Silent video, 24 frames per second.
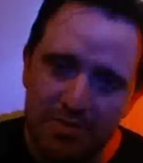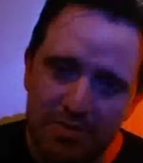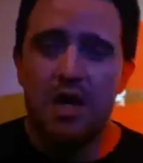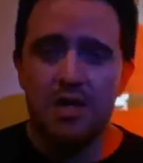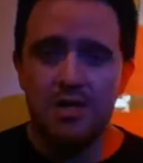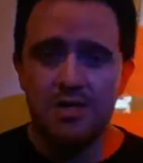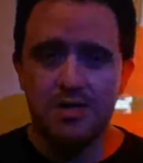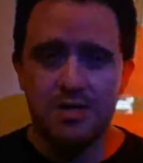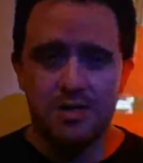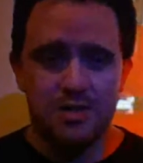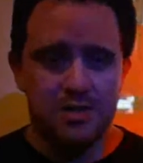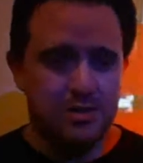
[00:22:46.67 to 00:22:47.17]

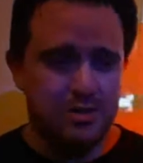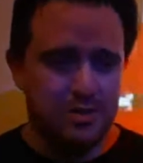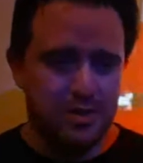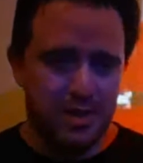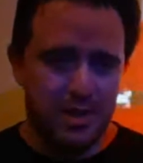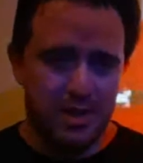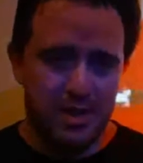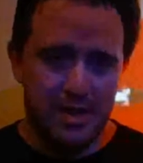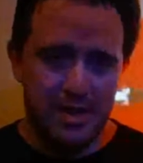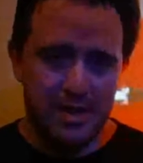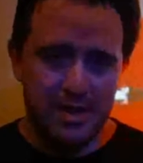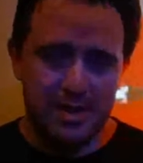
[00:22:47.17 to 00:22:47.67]
Also,
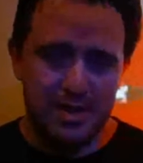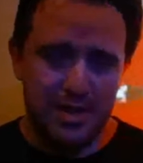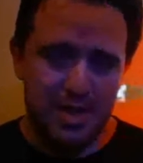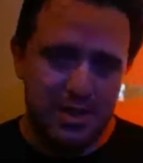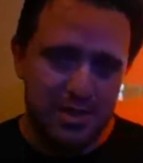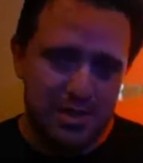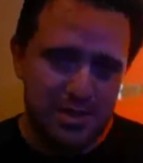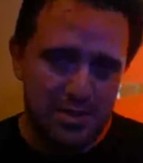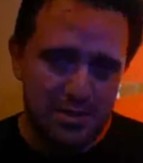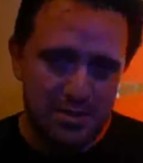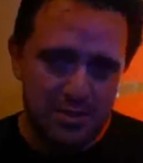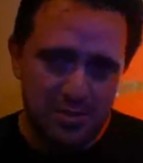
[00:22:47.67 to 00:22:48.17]

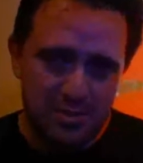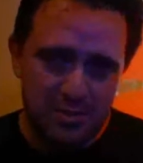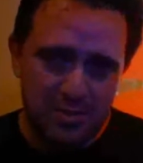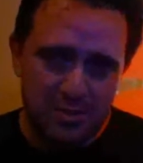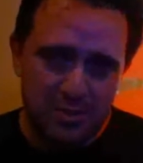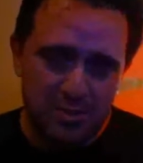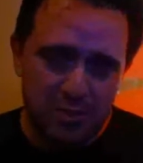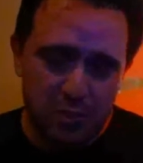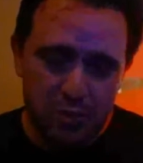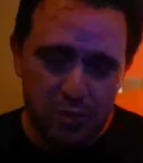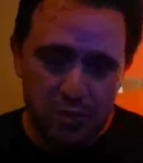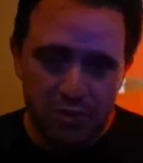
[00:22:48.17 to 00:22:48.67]
stay tuned
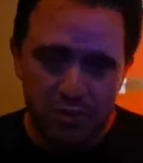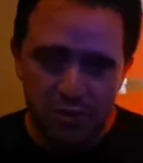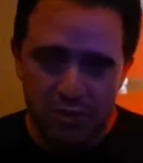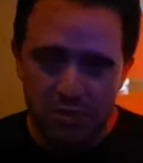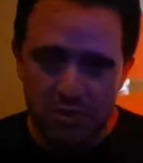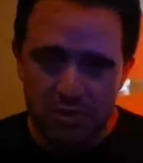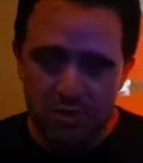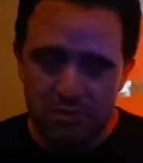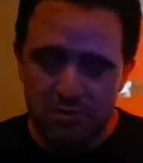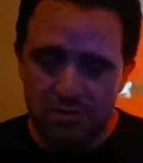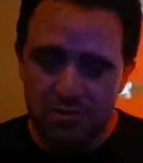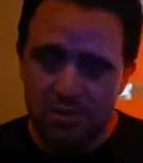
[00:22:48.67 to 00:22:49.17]
for
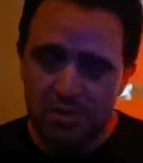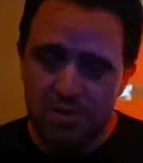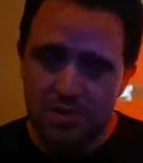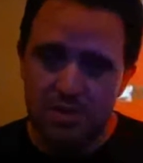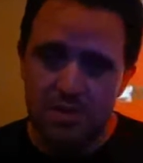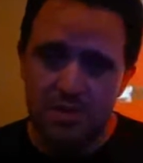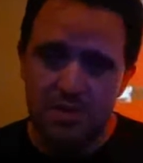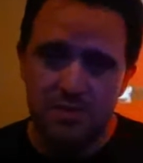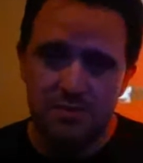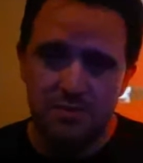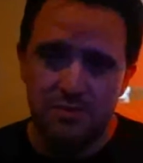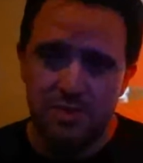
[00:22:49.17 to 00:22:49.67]
future
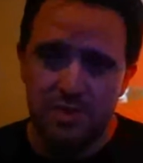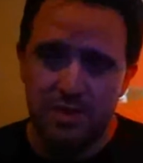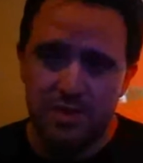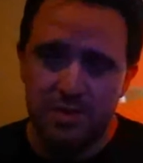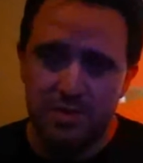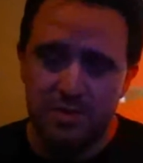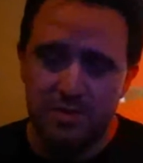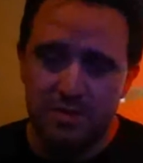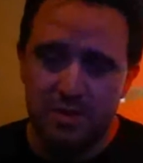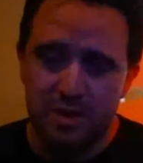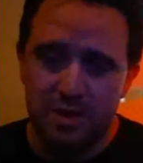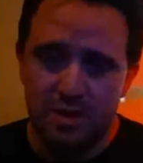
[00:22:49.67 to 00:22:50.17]
versions of
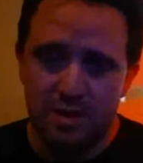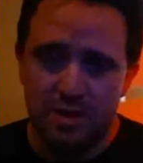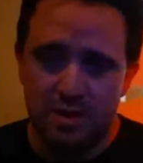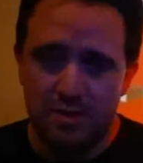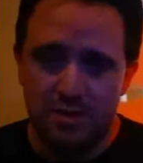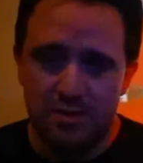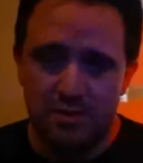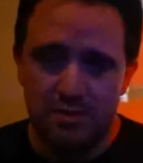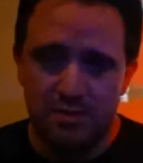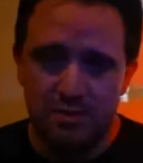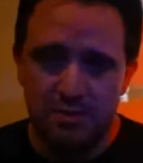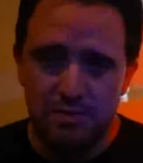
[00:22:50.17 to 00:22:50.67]
these
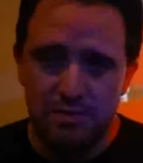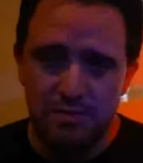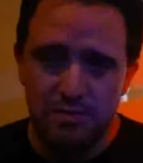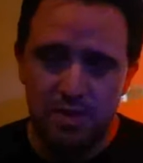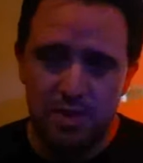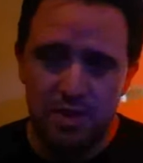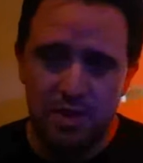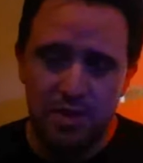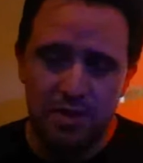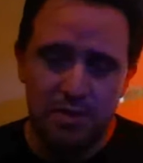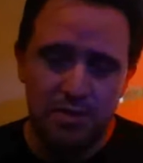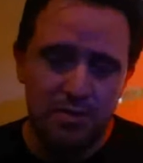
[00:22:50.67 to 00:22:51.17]

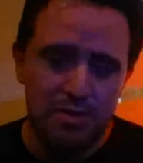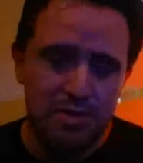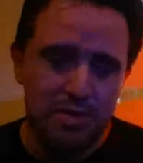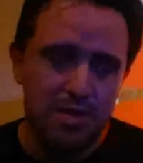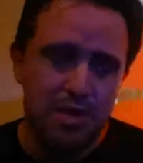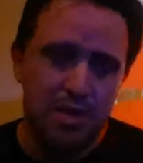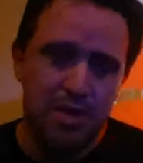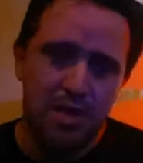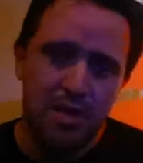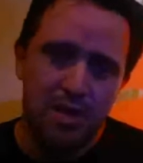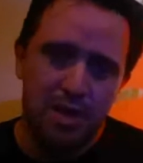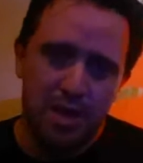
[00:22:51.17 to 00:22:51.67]

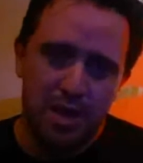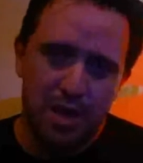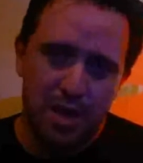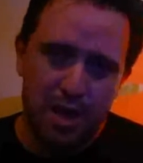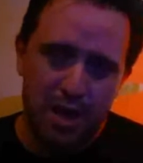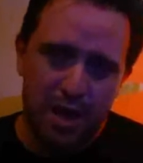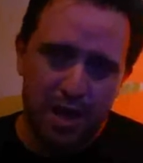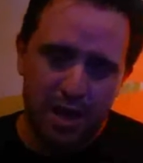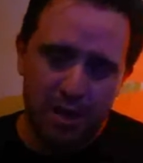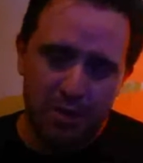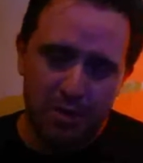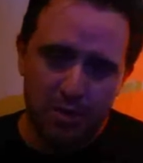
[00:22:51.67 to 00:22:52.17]
videos.
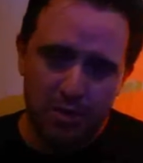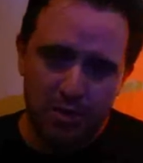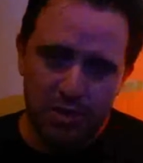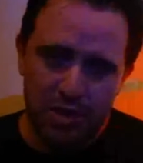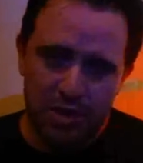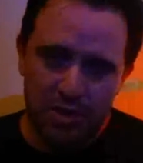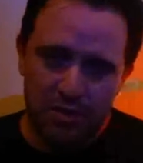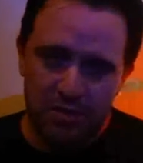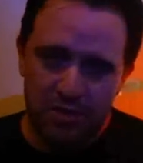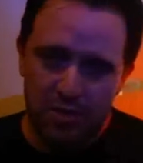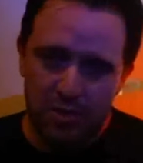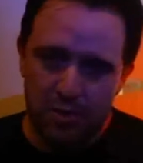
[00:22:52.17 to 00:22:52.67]
I will
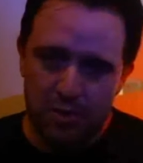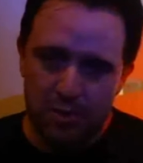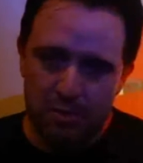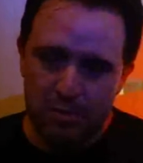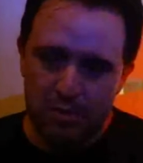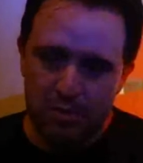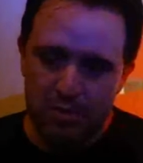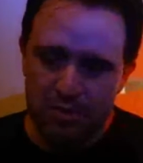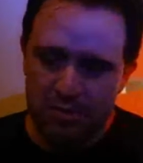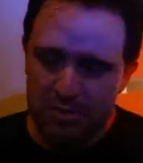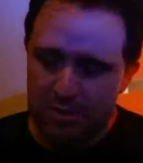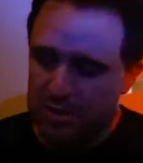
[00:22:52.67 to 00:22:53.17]
give you a
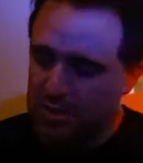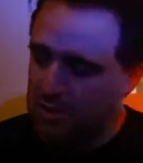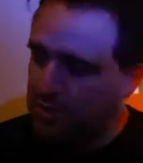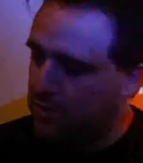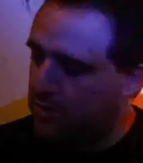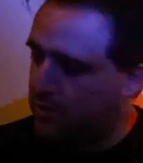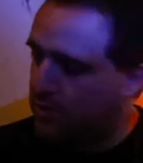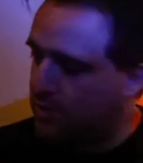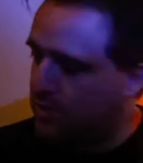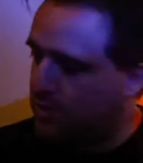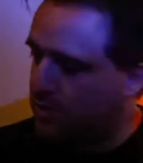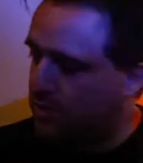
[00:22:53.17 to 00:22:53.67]

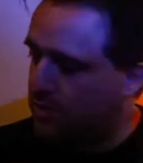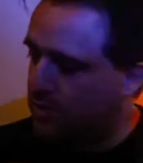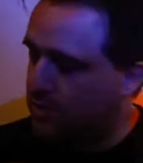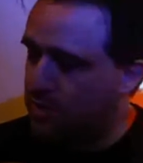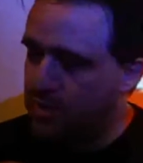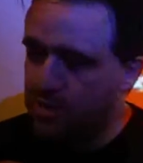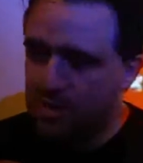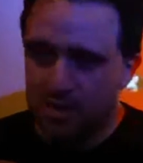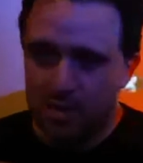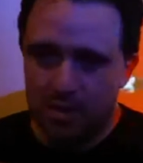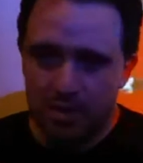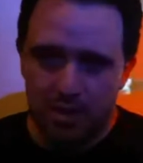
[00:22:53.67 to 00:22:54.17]
preview
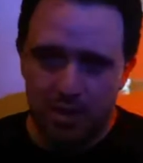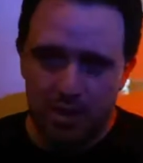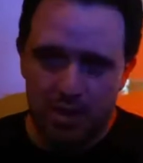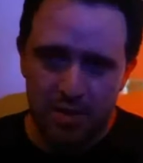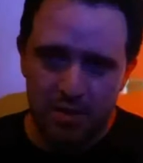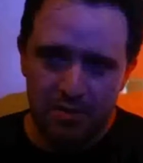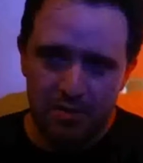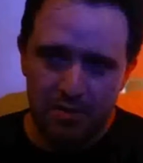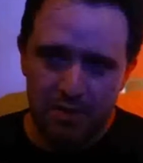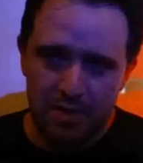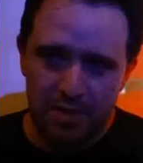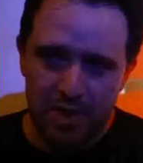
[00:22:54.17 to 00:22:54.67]

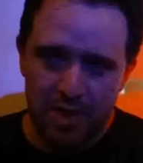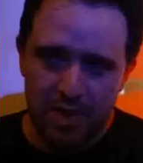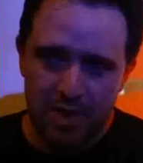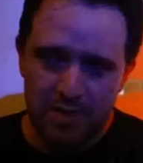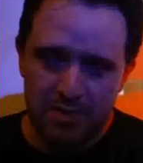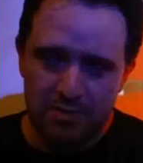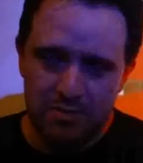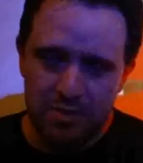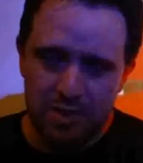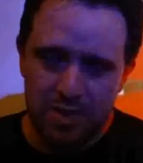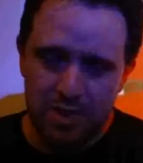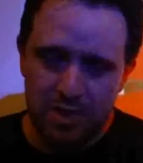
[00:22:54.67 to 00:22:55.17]
of the
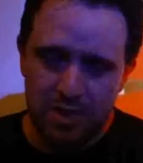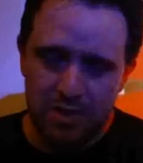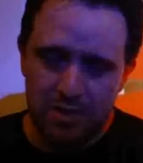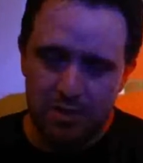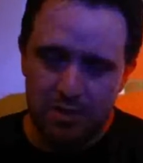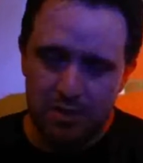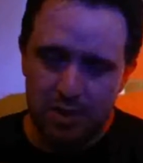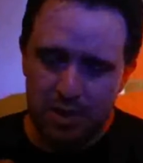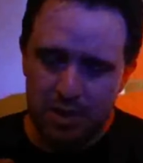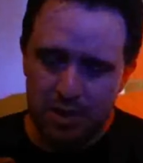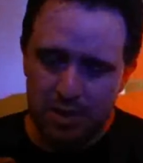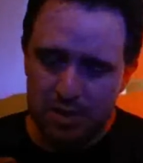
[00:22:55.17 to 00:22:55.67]
next
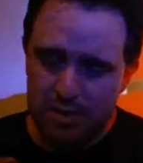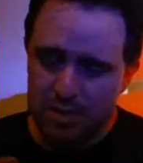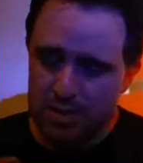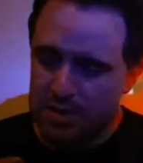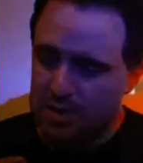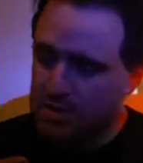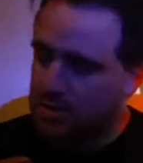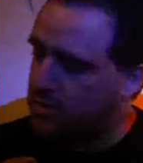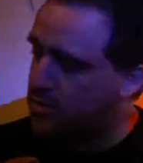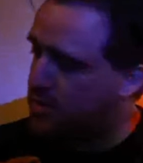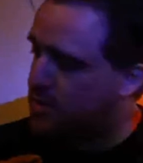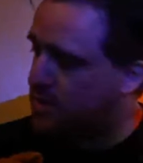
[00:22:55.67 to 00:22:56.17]
video.
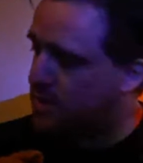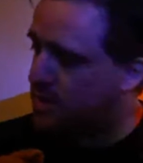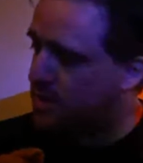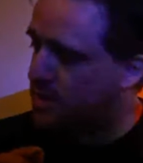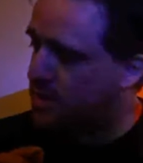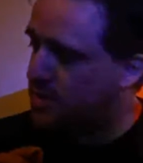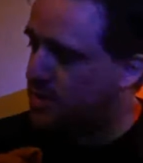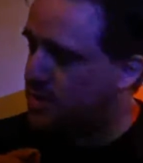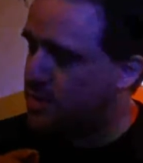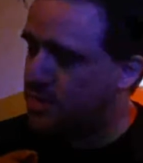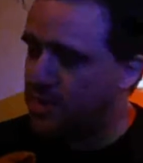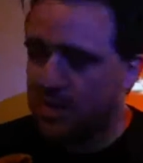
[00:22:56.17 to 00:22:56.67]
As soon as I
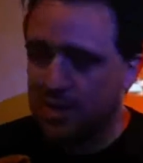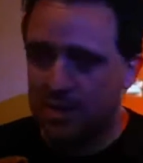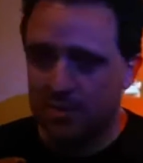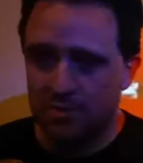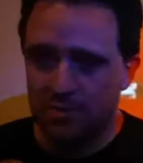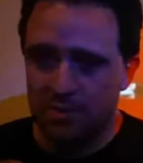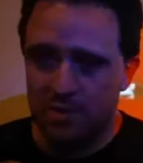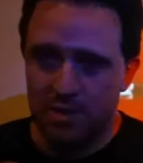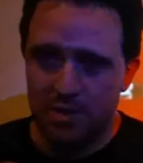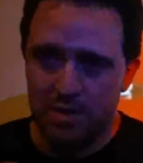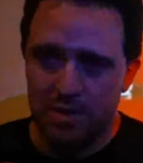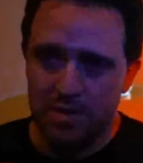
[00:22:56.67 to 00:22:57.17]
decide
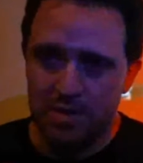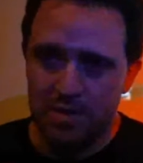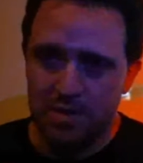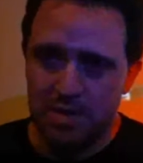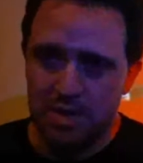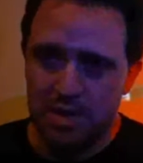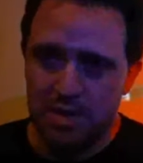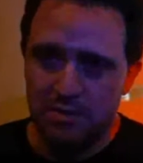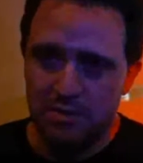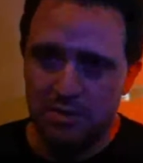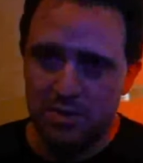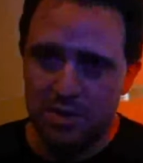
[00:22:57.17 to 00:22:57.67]
what it is,
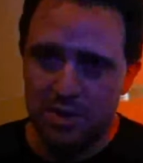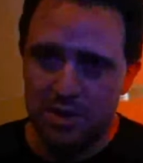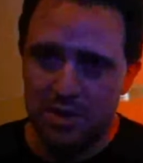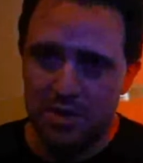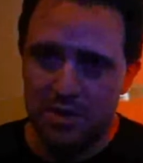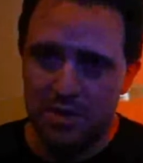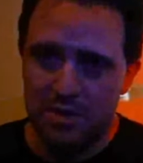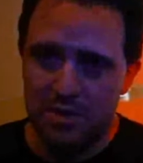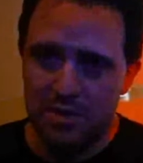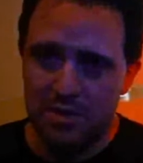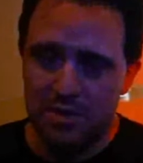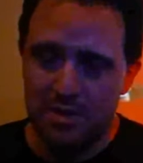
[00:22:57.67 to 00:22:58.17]
I will
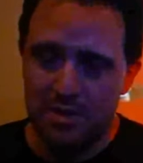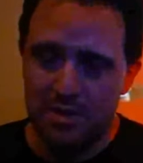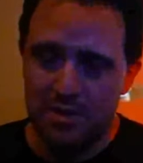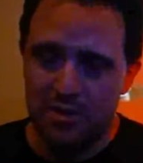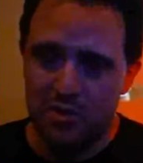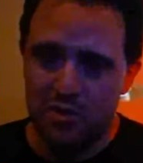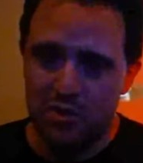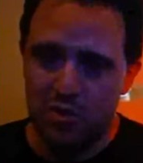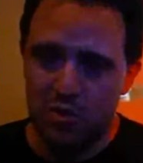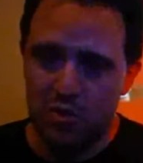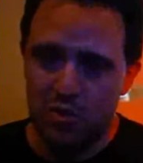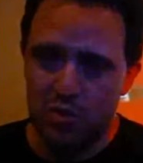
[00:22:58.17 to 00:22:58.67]
edit it
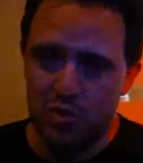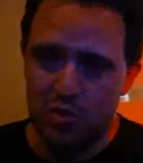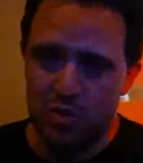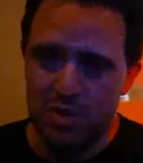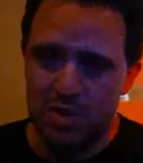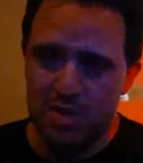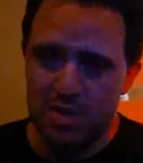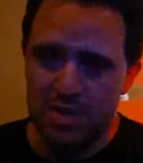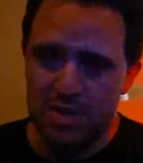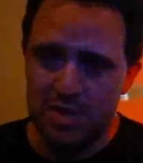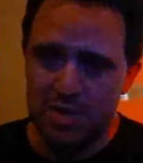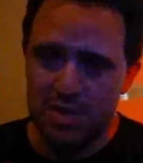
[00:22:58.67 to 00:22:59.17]
into
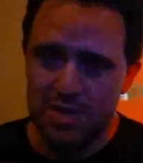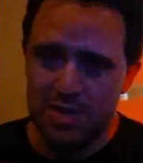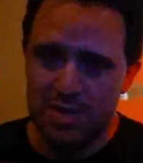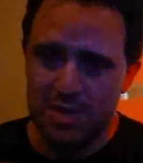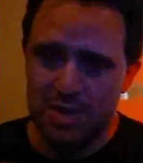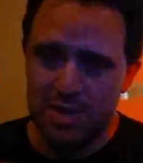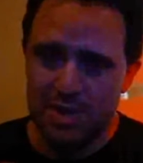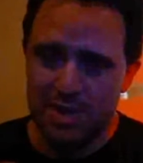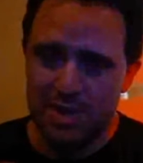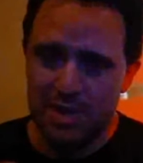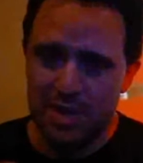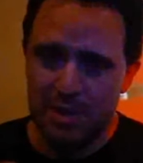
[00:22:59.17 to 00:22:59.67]
this
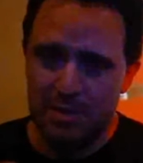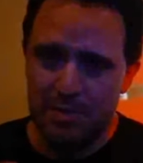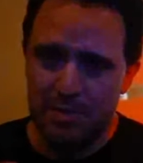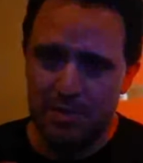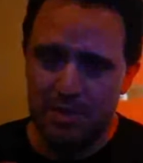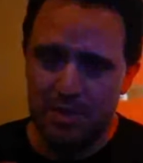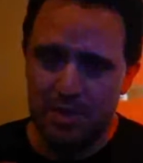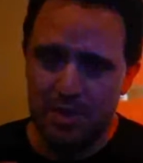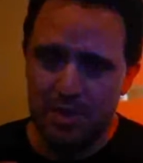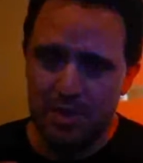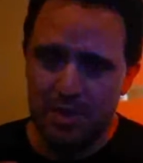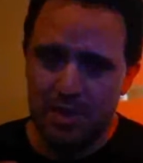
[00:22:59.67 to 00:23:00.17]
clip.